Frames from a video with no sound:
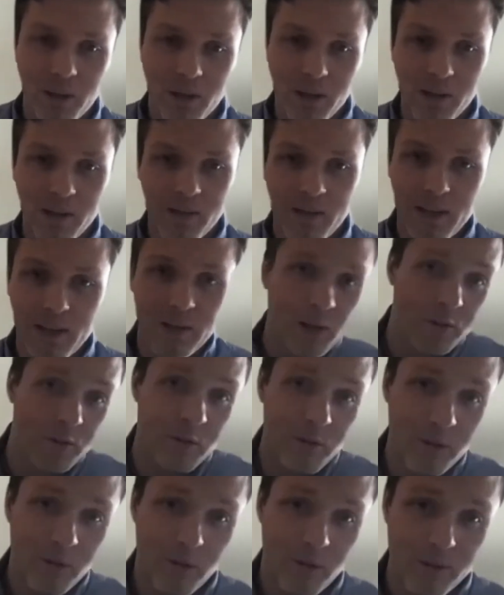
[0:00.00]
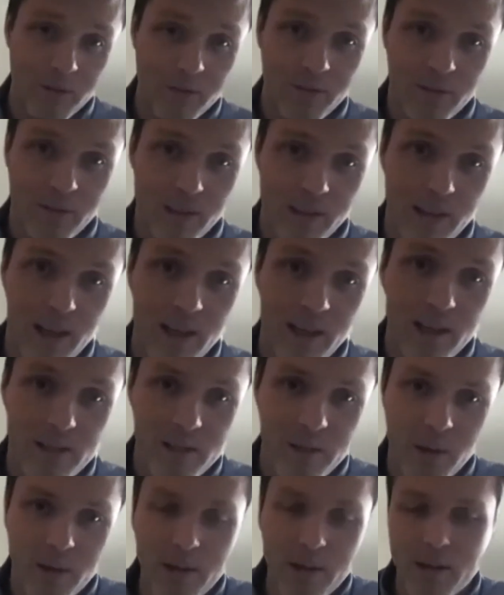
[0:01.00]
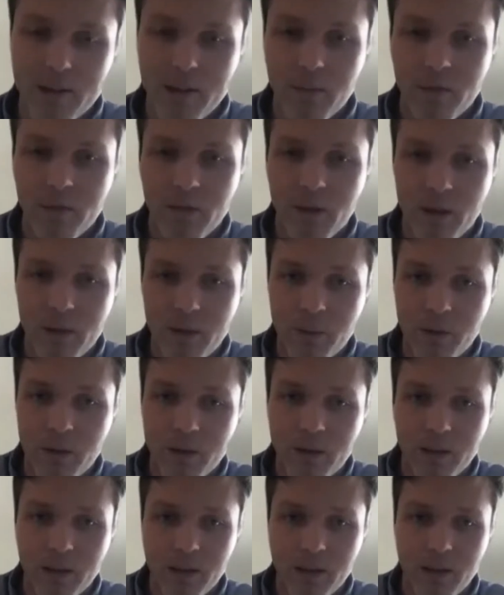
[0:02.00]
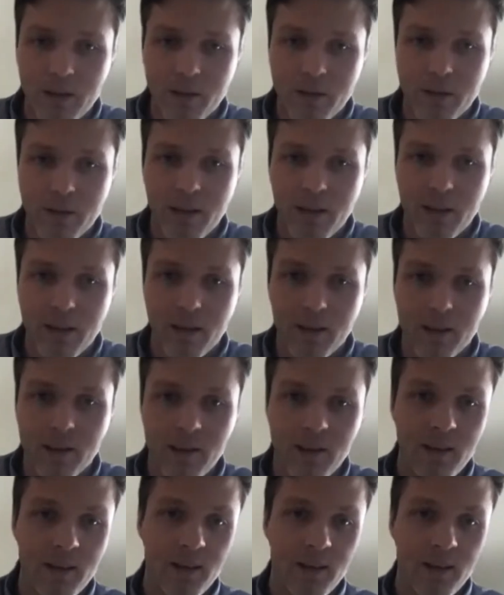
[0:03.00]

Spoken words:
But that's often not the case. So I think some of your other work in healthcare,